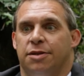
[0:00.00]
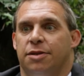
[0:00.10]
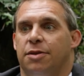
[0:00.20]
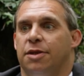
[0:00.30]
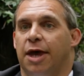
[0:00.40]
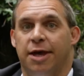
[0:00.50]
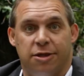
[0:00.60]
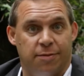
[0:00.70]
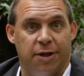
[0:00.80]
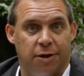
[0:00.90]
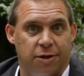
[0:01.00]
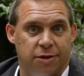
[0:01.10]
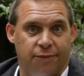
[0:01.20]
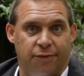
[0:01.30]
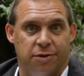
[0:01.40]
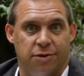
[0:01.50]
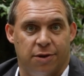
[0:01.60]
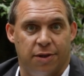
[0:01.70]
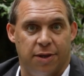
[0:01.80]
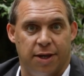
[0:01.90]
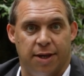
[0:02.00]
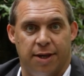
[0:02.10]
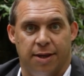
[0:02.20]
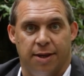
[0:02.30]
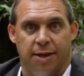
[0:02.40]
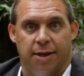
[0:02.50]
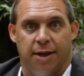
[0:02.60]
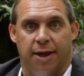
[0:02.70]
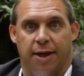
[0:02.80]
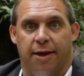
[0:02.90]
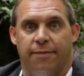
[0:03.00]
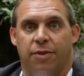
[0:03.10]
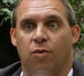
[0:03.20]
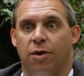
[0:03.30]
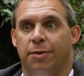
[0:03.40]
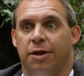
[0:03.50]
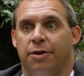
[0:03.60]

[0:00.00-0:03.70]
the dates have been a lot different sort of thing. Um, the women